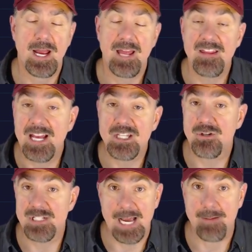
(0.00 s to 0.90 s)
And the
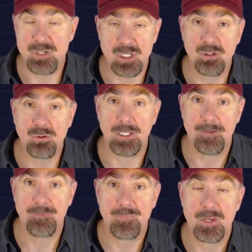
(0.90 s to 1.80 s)
answer is absolutely.
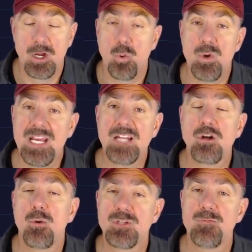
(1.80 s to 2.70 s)
We
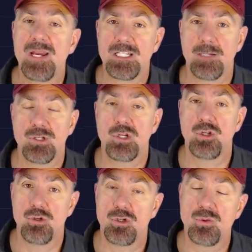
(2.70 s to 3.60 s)
can't always make
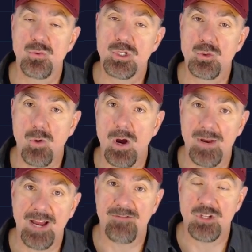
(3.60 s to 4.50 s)
substitutions, which is why
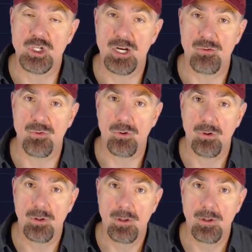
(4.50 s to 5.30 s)
we have the chain rule.